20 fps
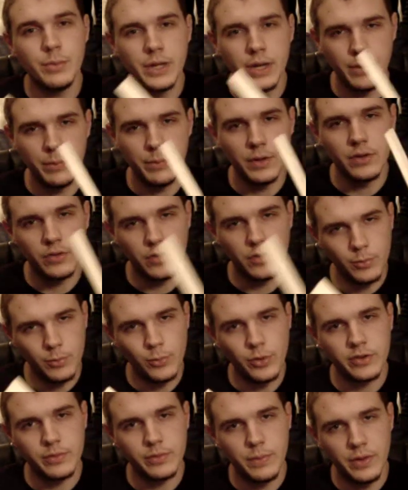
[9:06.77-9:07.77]
but it's a little
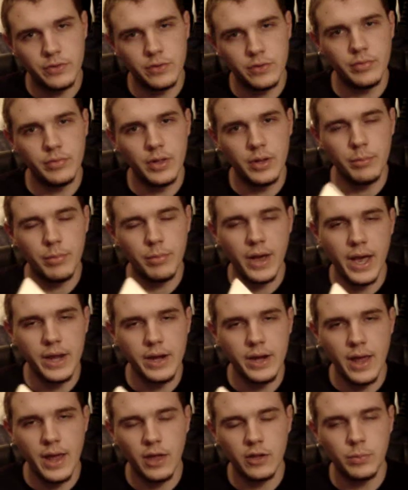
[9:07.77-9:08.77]
more expensive than
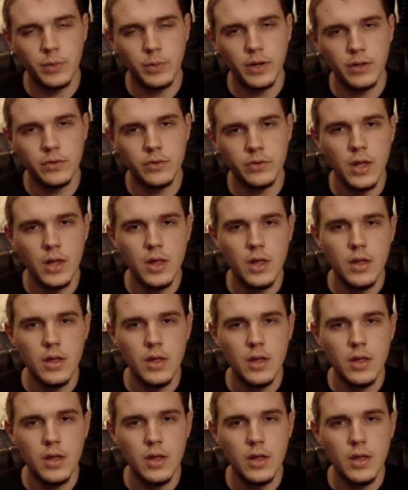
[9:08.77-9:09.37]
pine and aspen is.